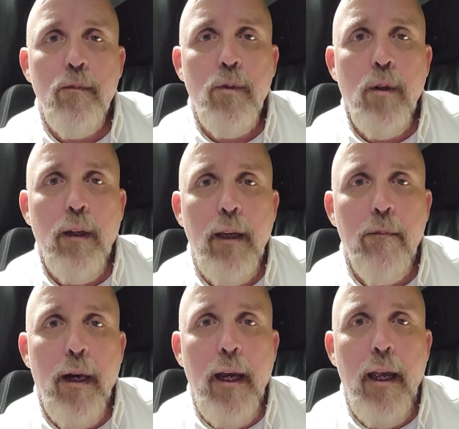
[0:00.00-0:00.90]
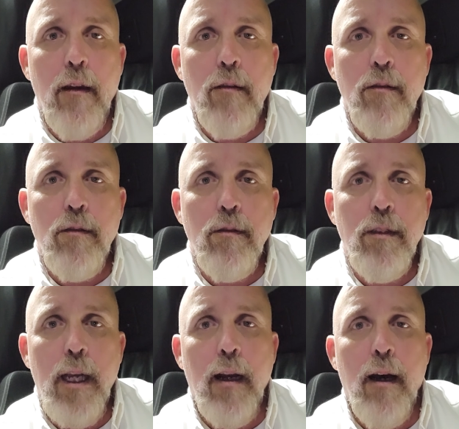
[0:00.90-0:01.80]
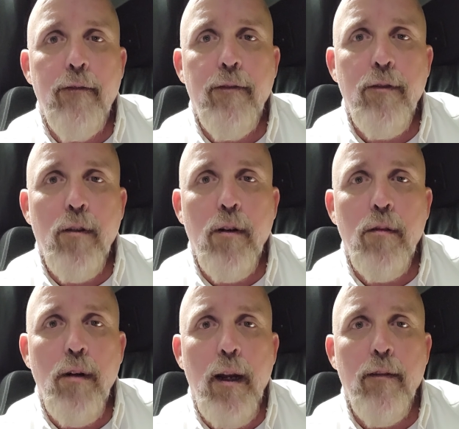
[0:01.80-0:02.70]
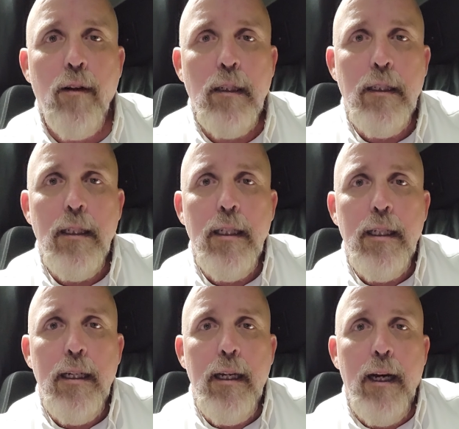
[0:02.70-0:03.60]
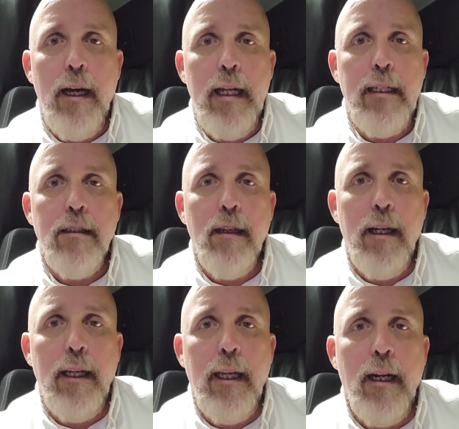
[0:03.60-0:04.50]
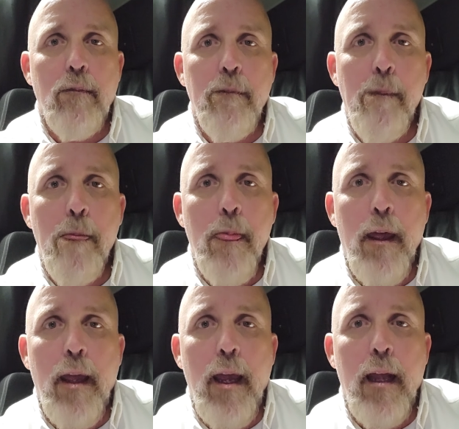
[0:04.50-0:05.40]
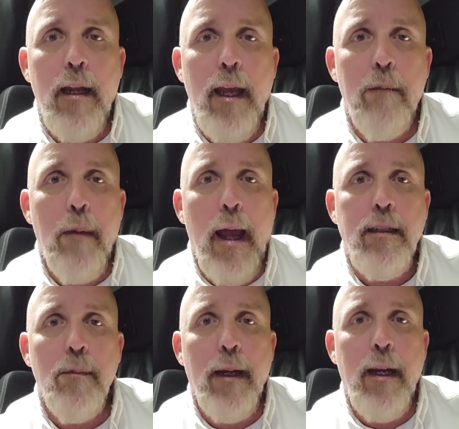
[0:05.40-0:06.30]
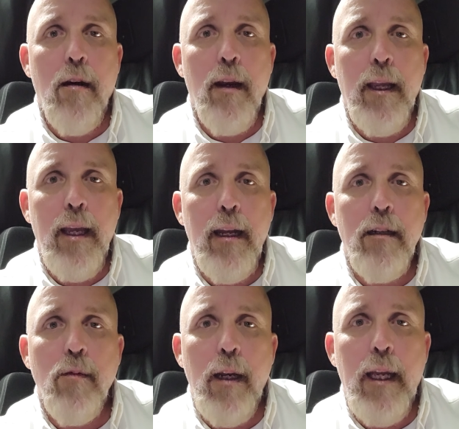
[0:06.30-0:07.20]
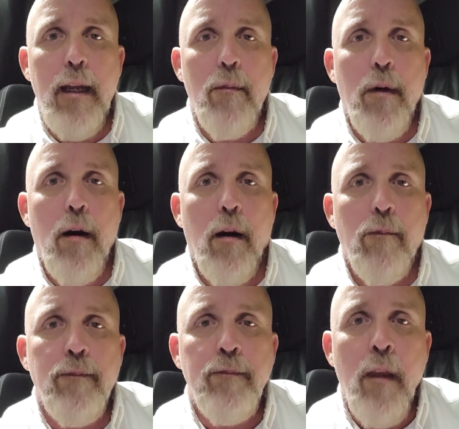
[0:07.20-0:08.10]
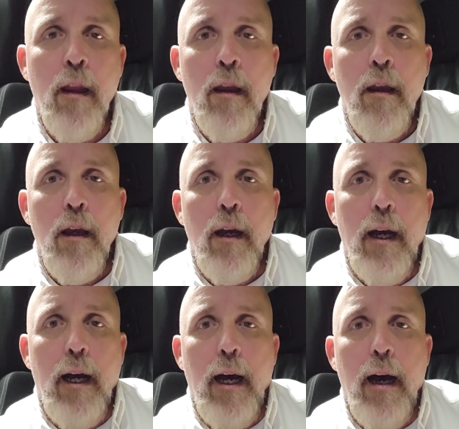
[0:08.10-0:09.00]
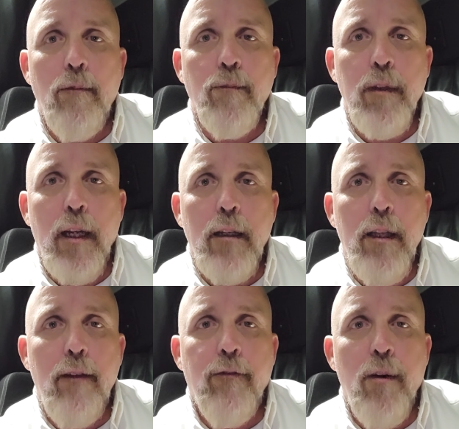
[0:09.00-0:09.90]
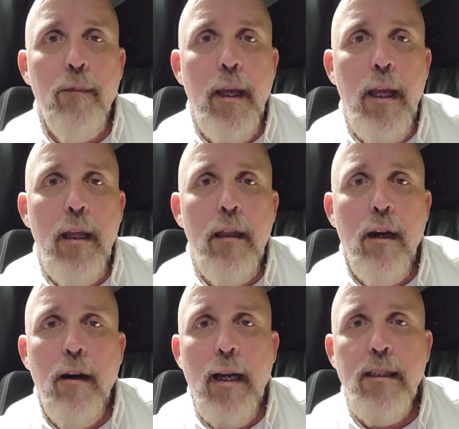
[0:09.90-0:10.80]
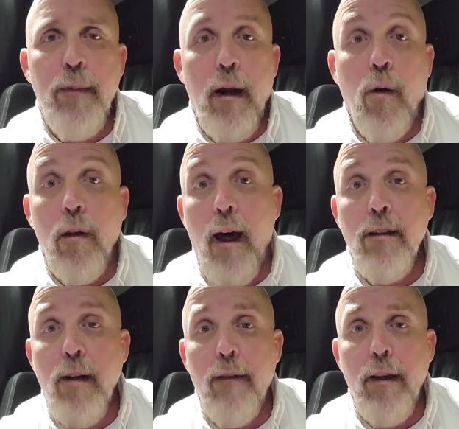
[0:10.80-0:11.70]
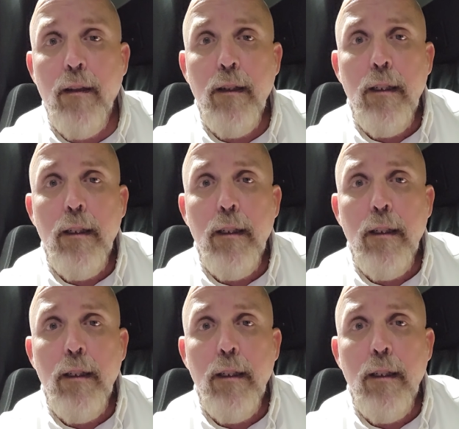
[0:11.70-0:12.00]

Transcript: we'll get my 10 off or whatever I decide to get up and head back to McCarran again and do it again tomorrow. Luckily for me, there hasn't been a whole lot of traffic.